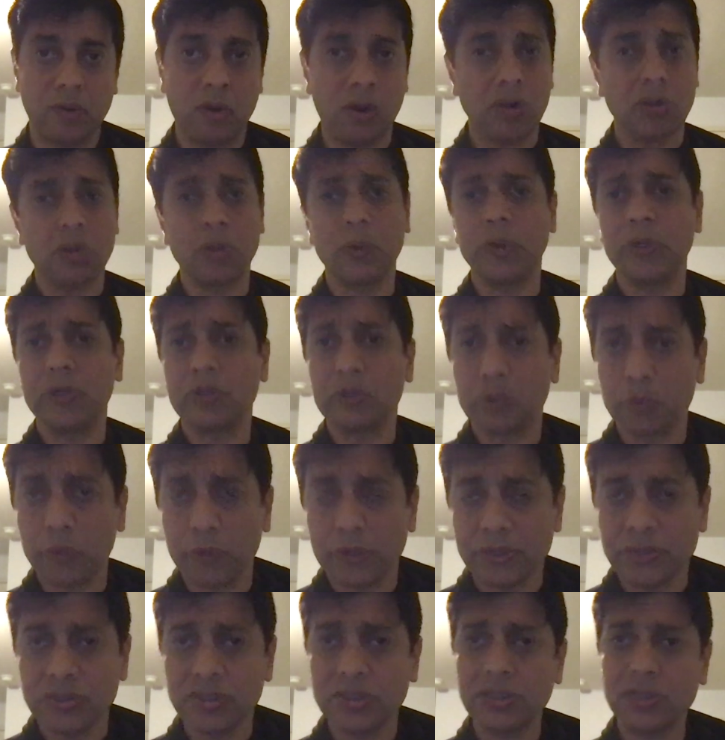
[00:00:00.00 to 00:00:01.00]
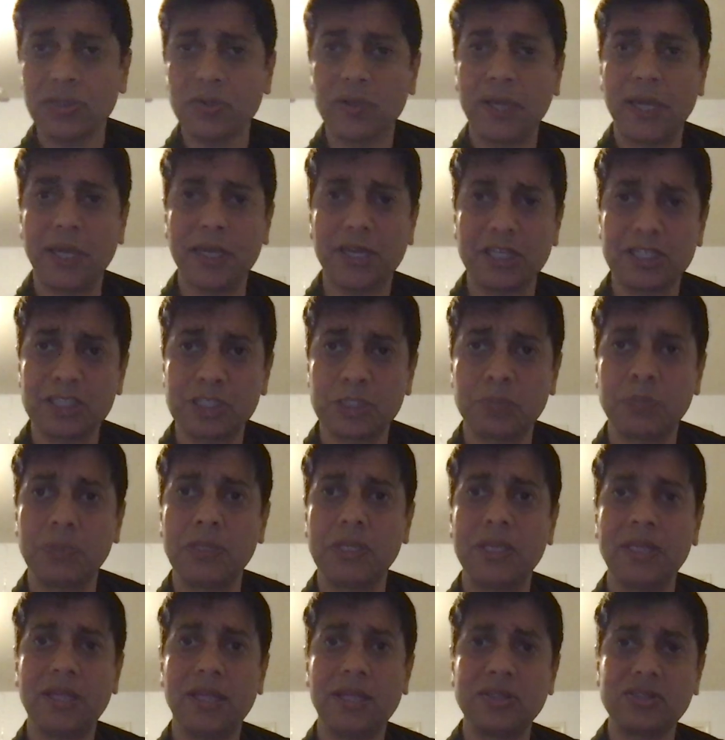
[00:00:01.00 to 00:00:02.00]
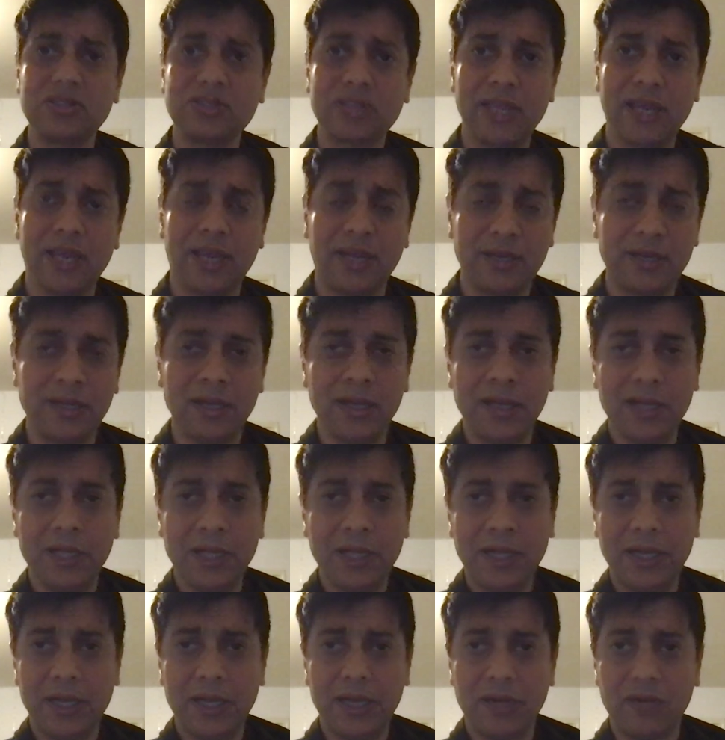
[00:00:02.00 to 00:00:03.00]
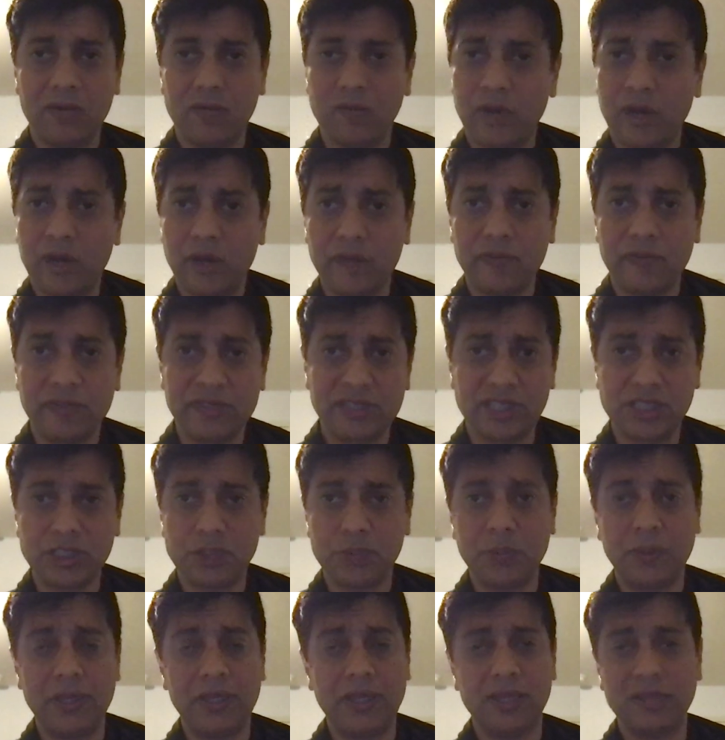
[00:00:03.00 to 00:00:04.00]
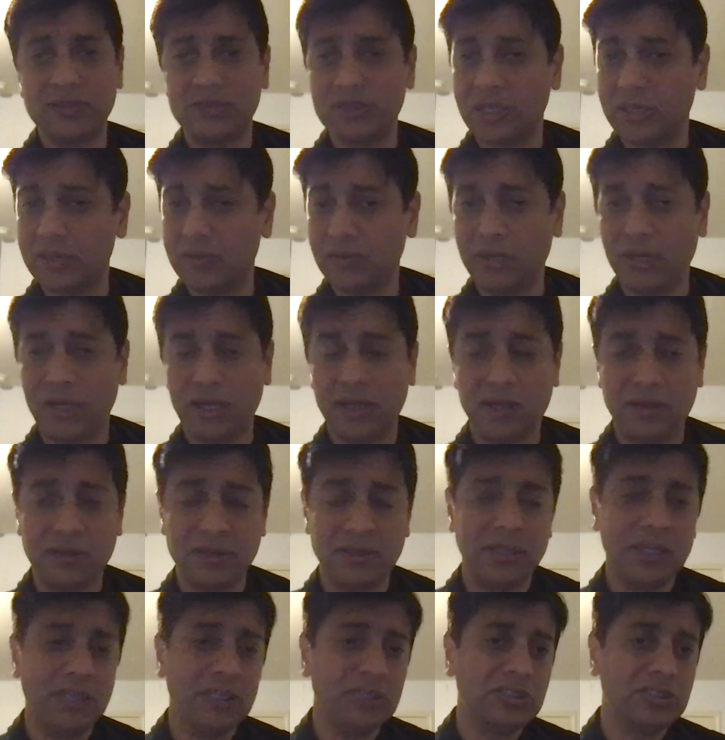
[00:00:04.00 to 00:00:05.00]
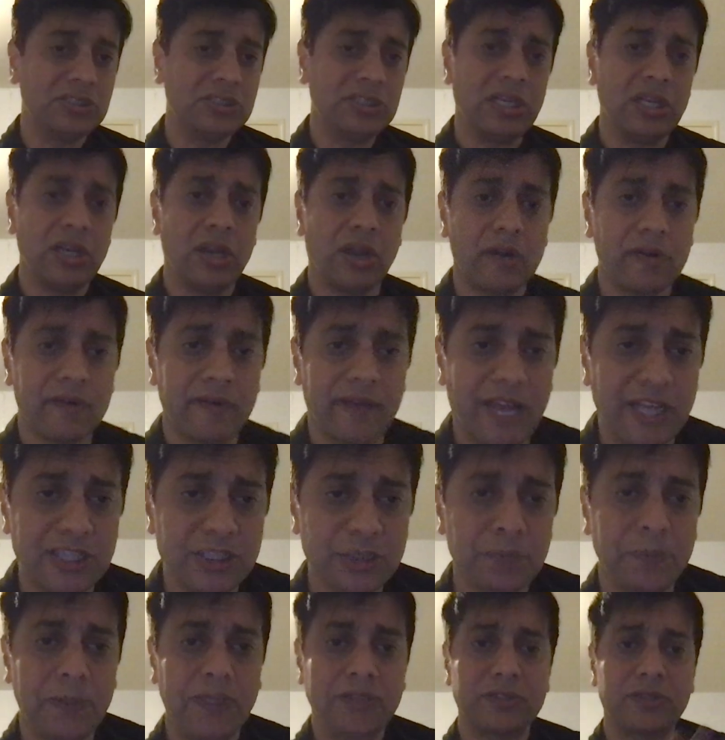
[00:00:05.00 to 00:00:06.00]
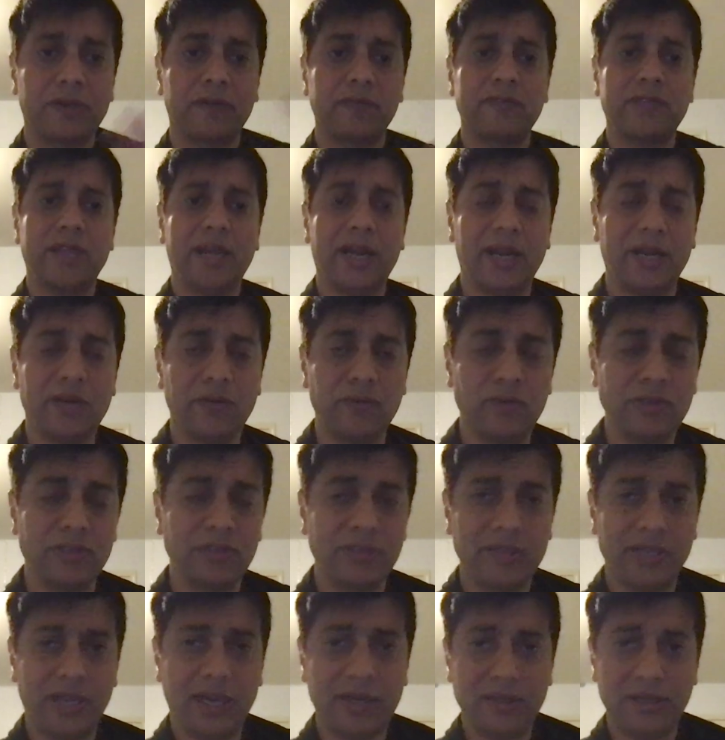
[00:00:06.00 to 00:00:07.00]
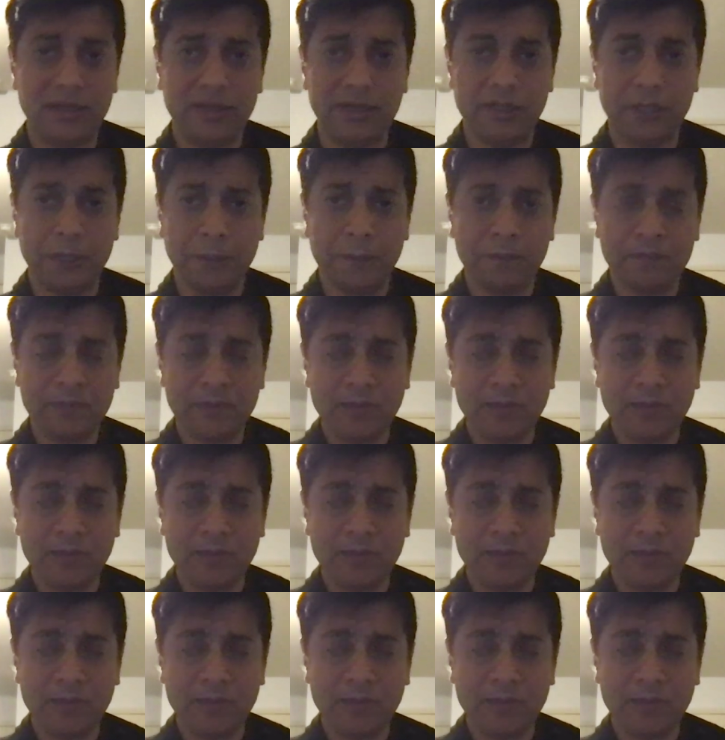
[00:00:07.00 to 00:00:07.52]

Although in ruins, you can experience that in one of its experience, and you can see a lot of aspects of that within that area.